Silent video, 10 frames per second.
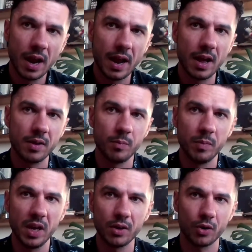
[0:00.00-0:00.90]
and
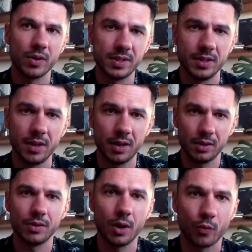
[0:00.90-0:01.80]
me and her sitting in
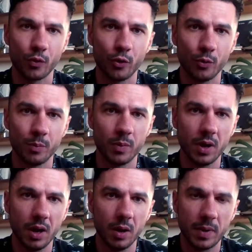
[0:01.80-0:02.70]
a dark room,
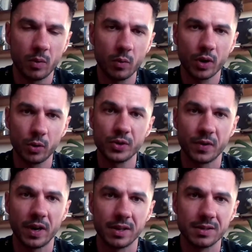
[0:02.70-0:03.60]
and we're close
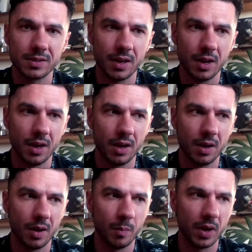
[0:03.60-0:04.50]
friends,
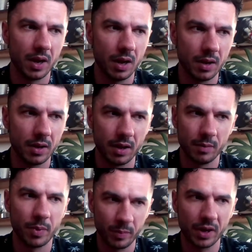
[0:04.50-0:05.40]

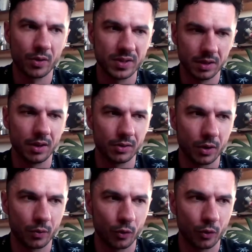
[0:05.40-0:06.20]
but me and her sitting in a dark